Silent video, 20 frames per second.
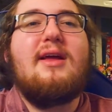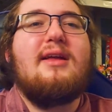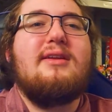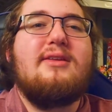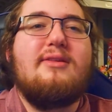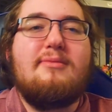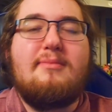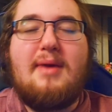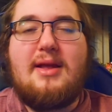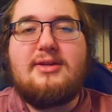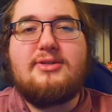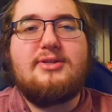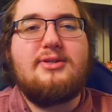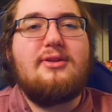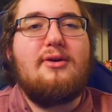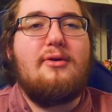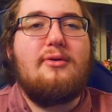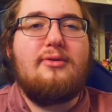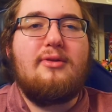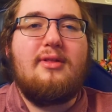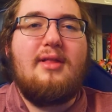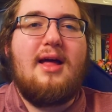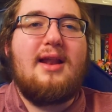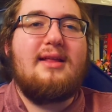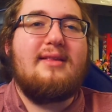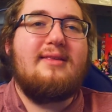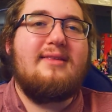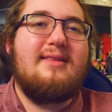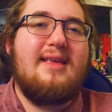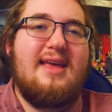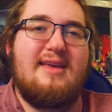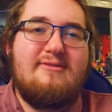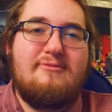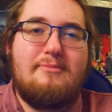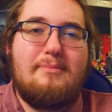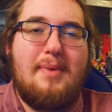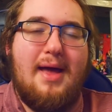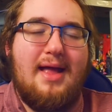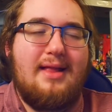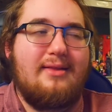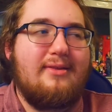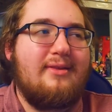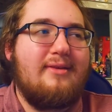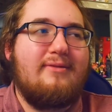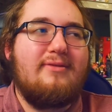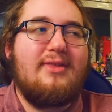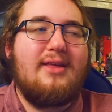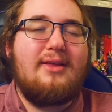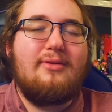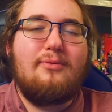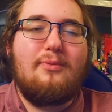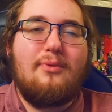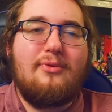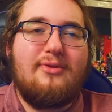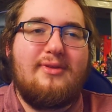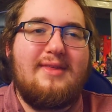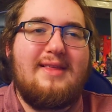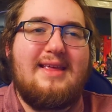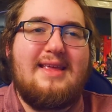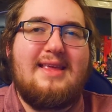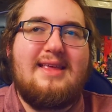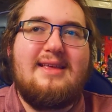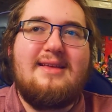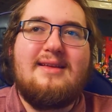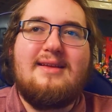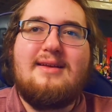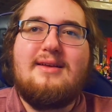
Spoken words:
I just mentioned though is a lot of safe bets of things we'll see